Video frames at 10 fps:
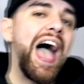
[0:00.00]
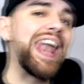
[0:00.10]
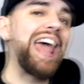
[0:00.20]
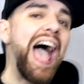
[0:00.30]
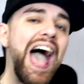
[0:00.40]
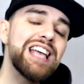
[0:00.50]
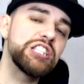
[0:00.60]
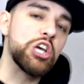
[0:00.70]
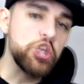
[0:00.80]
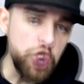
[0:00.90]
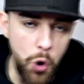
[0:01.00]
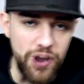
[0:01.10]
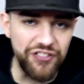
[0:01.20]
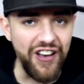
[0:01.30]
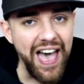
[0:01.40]
And as
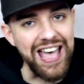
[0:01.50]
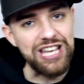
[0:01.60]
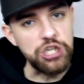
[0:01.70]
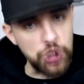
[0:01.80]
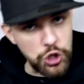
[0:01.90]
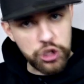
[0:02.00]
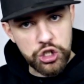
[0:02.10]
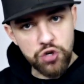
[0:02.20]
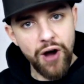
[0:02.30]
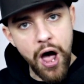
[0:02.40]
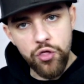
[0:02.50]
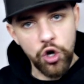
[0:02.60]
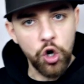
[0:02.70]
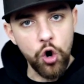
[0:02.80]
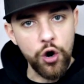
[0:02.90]
Toy Fair is just around the
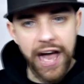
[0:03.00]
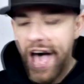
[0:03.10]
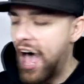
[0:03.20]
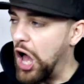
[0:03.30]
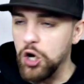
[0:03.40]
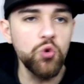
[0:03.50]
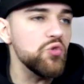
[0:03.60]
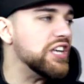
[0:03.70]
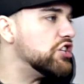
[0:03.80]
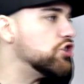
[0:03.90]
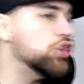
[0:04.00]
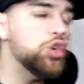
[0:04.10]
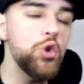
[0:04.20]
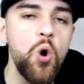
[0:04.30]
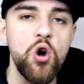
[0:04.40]
corner and all these
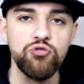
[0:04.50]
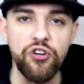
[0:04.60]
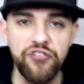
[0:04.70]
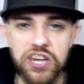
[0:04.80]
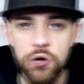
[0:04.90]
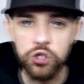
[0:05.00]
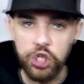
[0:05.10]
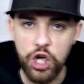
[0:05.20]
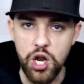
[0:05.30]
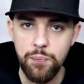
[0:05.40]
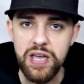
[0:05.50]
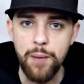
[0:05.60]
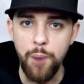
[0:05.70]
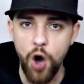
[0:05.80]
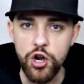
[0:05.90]
new reveals are going to be
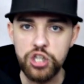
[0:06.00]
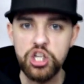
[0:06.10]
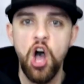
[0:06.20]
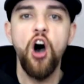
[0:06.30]
upon us,